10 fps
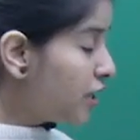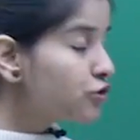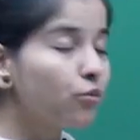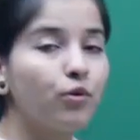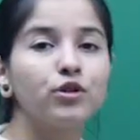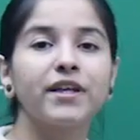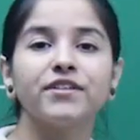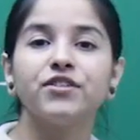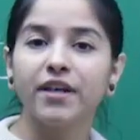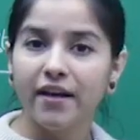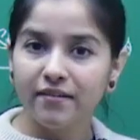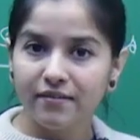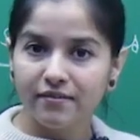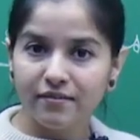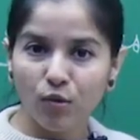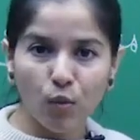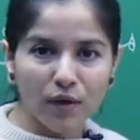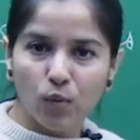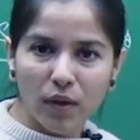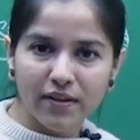so both can share
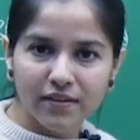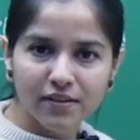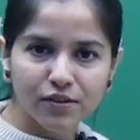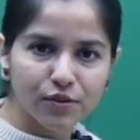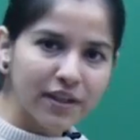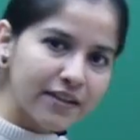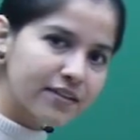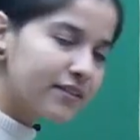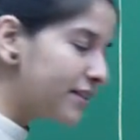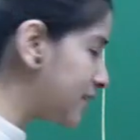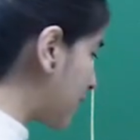one one so that it